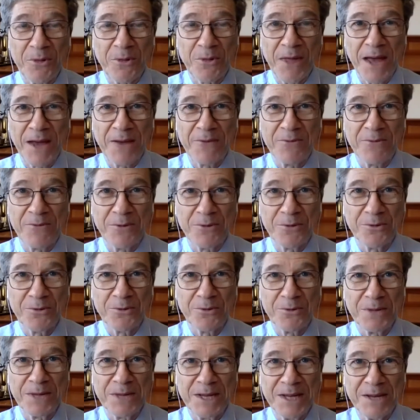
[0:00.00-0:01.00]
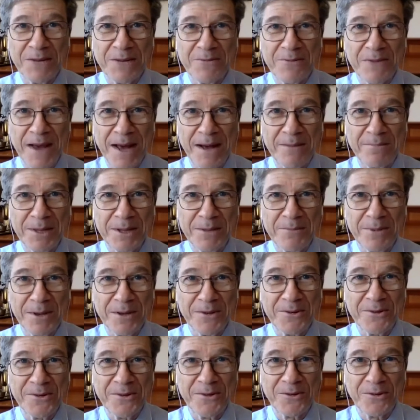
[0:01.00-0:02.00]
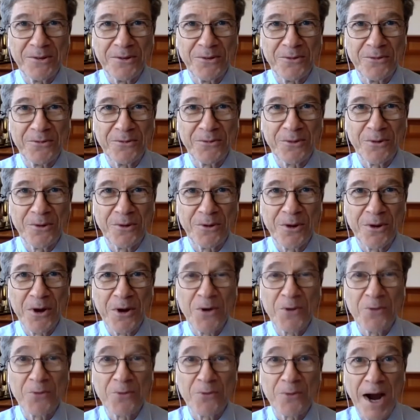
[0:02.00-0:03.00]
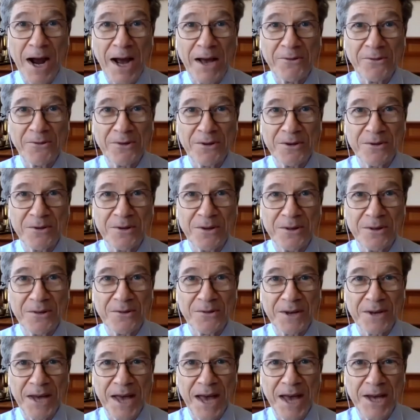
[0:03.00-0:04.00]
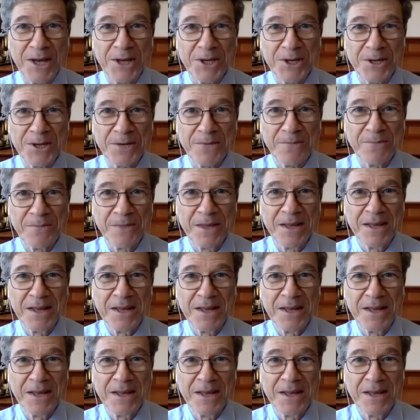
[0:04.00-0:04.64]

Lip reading: thankful to leading family businesses for rising to this occasion.